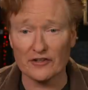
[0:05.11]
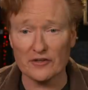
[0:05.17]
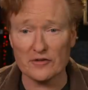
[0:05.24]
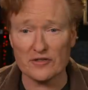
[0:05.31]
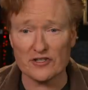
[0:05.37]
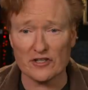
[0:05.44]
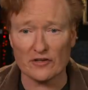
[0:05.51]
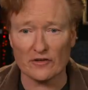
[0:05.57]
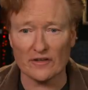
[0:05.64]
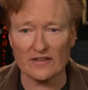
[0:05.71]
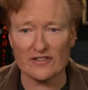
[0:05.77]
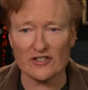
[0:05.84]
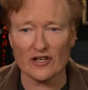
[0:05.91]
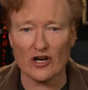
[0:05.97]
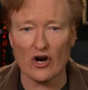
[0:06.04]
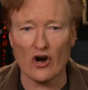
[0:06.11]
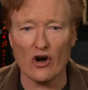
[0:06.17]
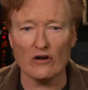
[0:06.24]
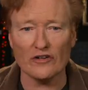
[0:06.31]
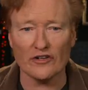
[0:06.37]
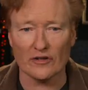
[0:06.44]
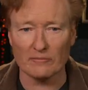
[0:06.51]
new series
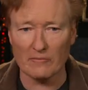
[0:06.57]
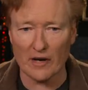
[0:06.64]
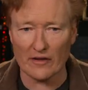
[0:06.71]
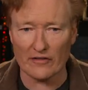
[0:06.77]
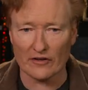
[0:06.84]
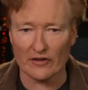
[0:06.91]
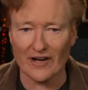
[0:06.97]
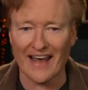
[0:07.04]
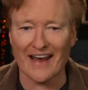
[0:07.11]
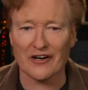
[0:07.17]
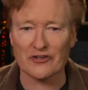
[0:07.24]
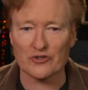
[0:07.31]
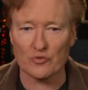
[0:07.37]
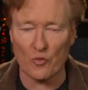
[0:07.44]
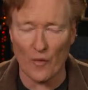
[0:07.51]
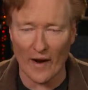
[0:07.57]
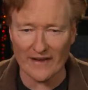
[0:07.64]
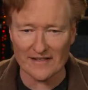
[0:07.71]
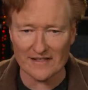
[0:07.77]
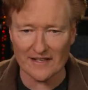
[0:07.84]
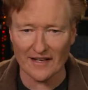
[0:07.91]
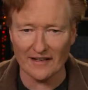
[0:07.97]
Call Your Mother airs
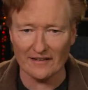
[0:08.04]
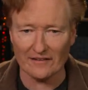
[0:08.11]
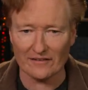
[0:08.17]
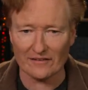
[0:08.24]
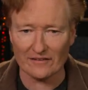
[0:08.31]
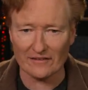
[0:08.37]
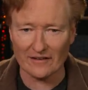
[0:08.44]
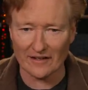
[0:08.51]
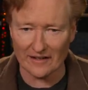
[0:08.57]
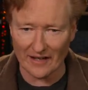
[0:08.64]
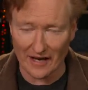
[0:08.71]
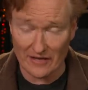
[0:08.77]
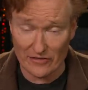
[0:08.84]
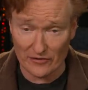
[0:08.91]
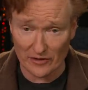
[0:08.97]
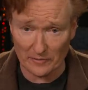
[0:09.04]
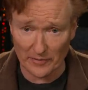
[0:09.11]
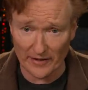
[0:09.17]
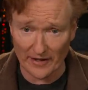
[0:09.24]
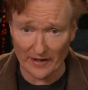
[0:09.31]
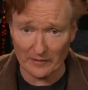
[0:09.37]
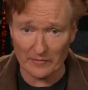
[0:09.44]
Wednesdays at 9:30
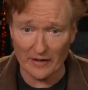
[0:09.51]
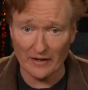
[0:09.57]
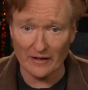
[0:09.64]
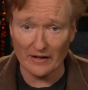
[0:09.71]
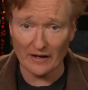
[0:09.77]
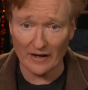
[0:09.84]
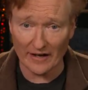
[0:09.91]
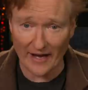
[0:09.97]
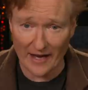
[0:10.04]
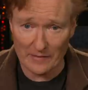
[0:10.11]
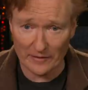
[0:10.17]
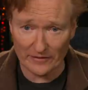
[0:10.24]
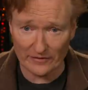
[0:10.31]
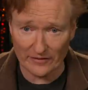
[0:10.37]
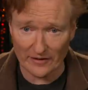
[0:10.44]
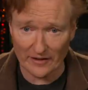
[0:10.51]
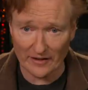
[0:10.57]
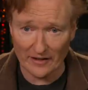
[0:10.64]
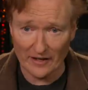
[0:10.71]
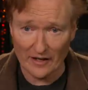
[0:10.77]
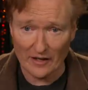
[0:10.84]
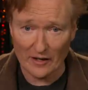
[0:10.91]
p.m. on
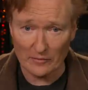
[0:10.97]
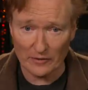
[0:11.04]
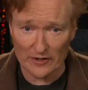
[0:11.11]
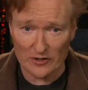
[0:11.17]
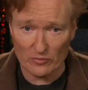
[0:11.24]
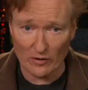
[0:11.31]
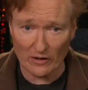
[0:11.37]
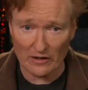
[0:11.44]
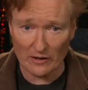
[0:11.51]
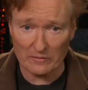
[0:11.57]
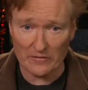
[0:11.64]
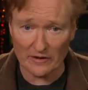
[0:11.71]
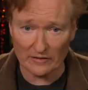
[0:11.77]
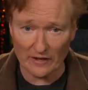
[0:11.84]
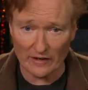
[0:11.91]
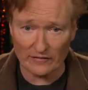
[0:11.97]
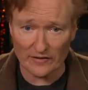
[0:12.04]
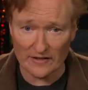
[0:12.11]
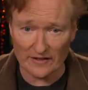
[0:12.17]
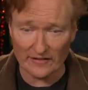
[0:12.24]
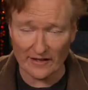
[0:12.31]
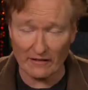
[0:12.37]
ABC. Please welcome the
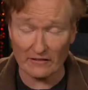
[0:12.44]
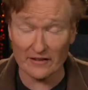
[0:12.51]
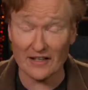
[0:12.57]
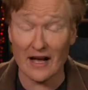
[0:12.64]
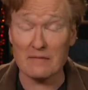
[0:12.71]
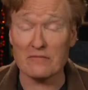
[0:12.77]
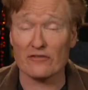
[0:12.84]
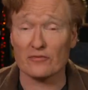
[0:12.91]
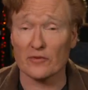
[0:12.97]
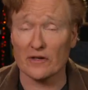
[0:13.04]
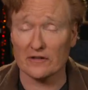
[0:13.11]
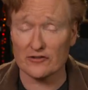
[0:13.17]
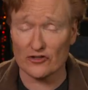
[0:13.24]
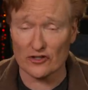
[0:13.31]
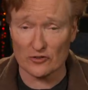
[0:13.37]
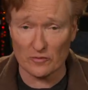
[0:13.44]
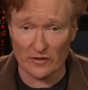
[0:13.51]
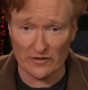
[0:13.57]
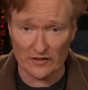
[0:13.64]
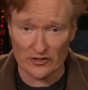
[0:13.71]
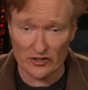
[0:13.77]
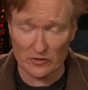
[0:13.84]
lovely, the talented. I'm thrilled she's
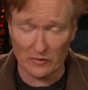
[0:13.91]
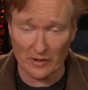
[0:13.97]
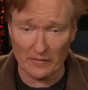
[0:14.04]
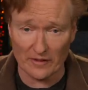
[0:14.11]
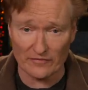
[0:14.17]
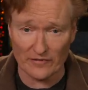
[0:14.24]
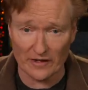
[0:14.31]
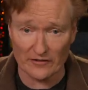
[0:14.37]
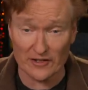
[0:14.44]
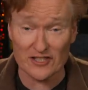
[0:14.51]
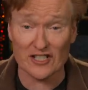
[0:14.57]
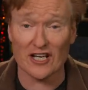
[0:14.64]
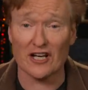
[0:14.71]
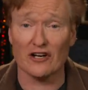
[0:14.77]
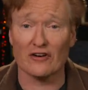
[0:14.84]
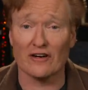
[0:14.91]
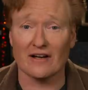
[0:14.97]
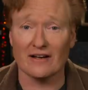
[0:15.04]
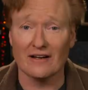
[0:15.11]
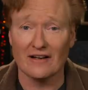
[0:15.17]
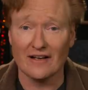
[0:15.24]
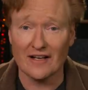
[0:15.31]
with us. She's one of my favorites, Kyra